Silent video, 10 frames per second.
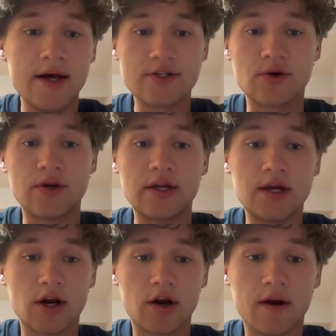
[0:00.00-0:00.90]
So
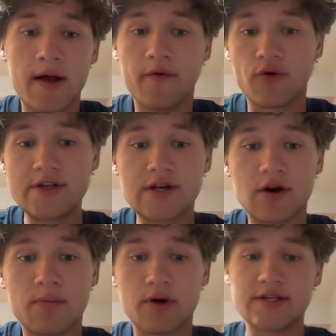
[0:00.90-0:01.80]
here, raising
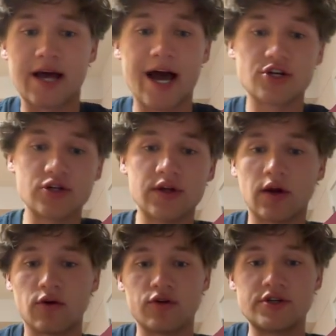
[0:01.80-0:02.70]
our price actually
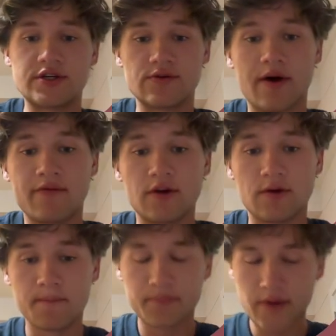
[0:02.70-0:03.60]
increases revenue.